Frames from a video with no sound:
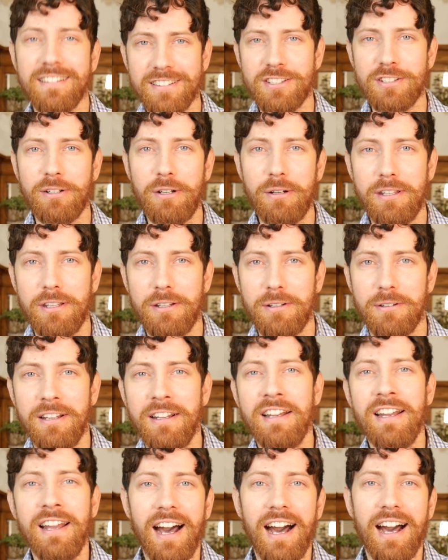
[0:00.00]
screw you.
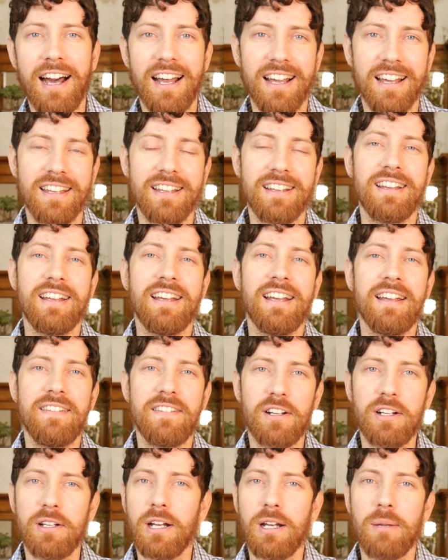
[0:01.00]
Uh,
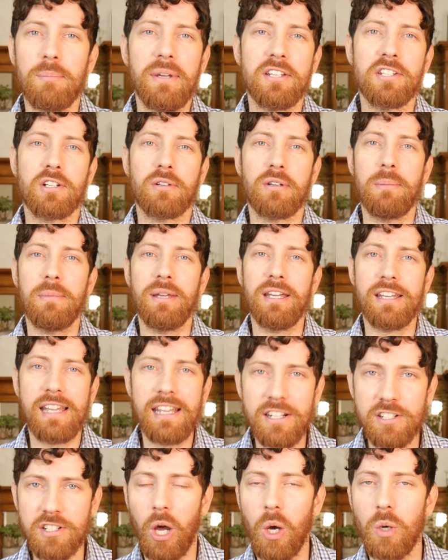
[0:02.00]
they're gonna be screaming
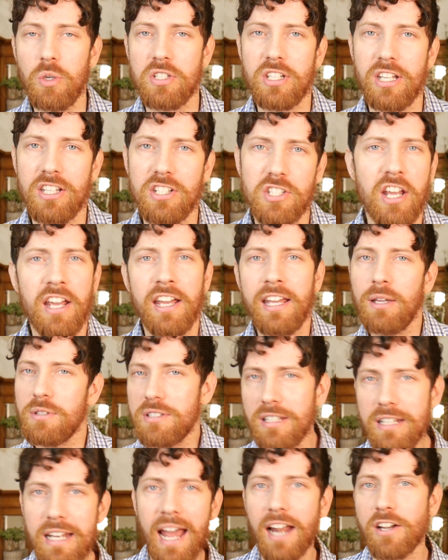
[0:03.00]
ketosis. It was
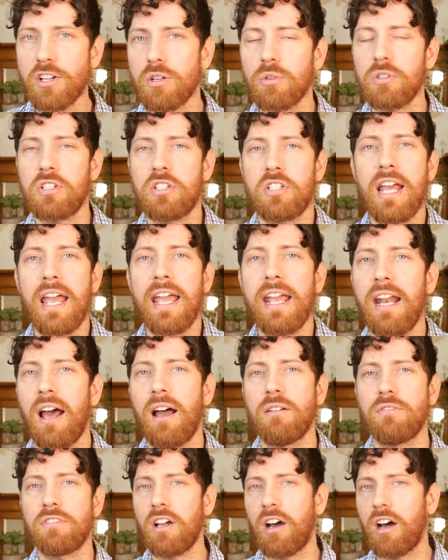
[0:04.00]
the natural state.
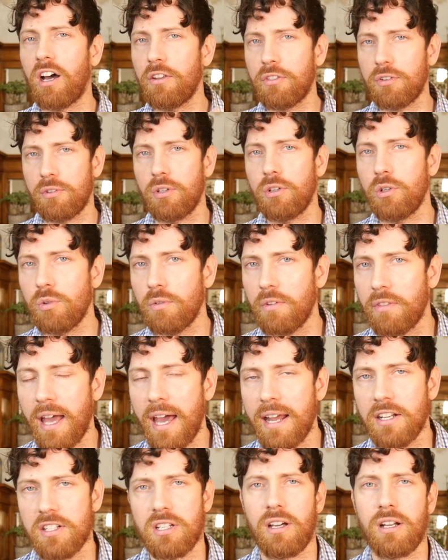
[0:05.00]
I've gone through
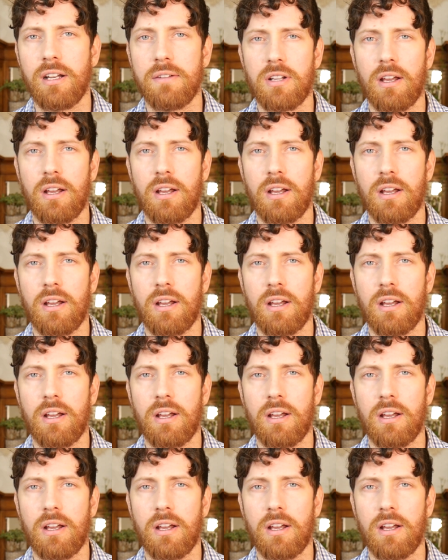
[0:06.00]
that a ton of